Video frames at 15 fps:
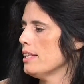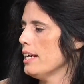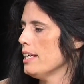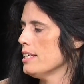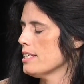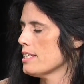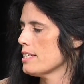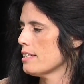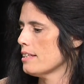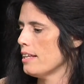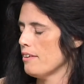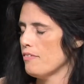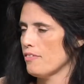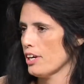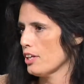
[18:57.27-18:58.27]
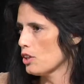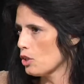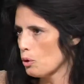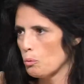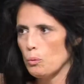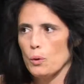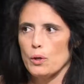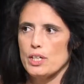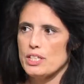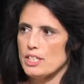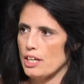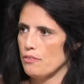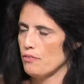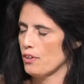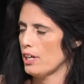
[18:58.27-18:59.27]
They forget their worries,
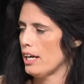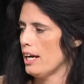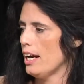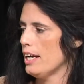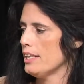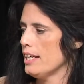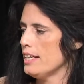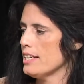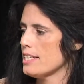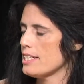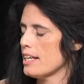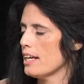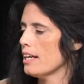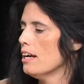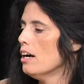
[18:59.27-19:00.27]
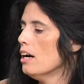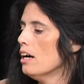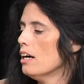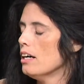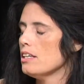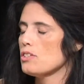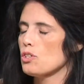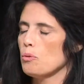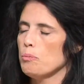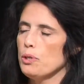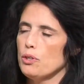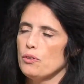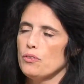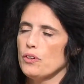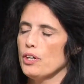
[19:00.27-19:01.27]
they forget, and they just say, so
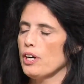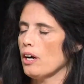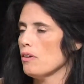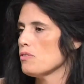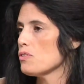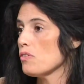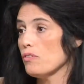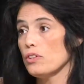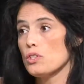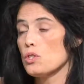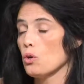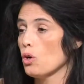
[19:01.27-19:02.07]
beautiful here, I feel so